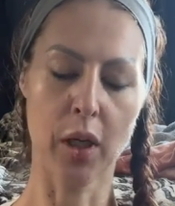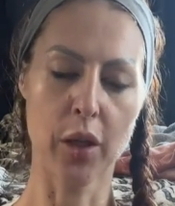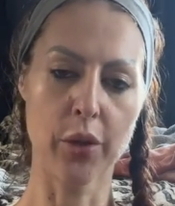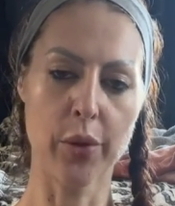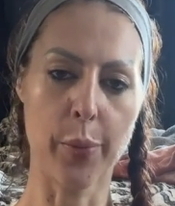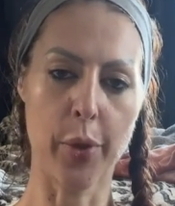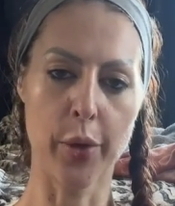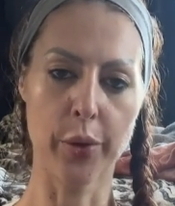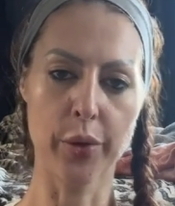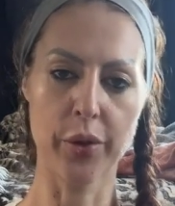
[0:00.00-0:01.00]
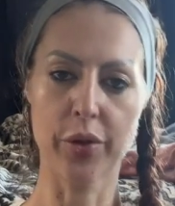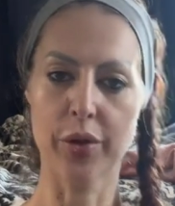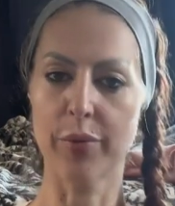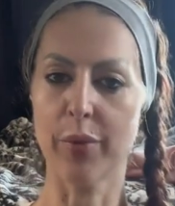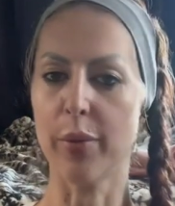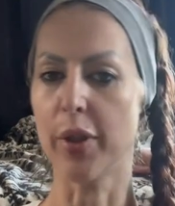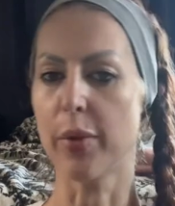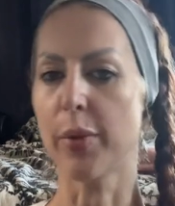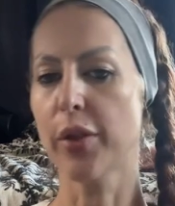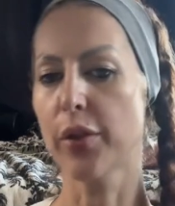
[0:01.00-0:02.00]
I'll do a post maybe
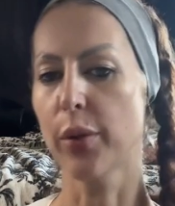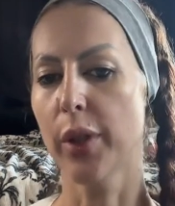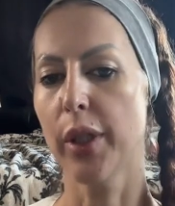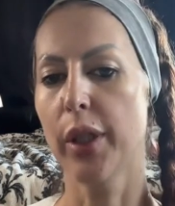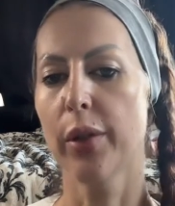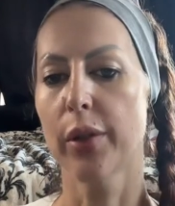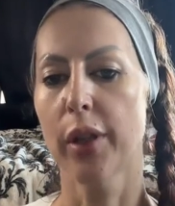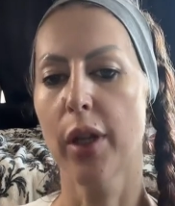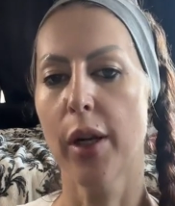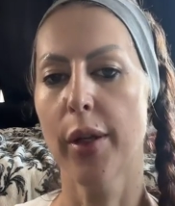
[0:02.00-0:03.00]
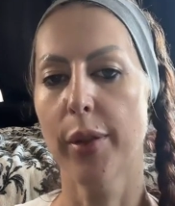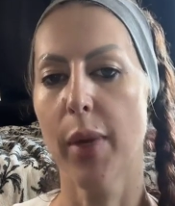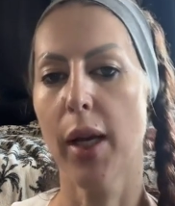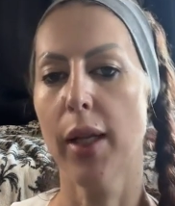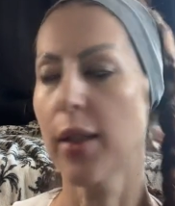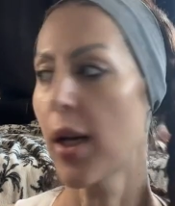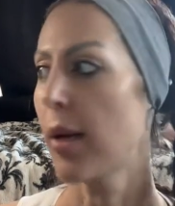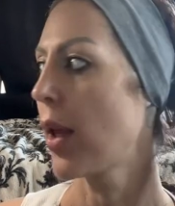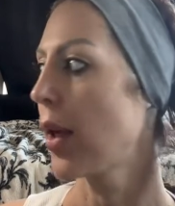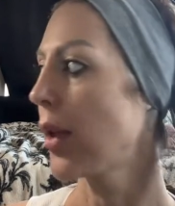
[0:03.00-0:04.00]
on my story or on my
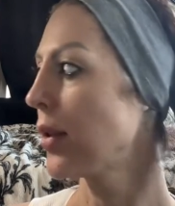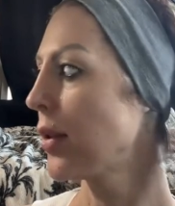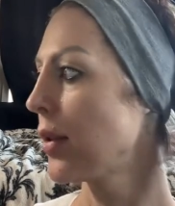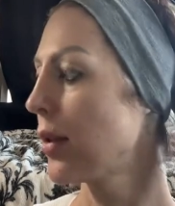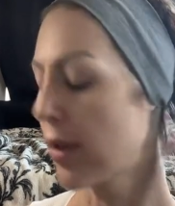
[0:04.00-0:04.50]
timeline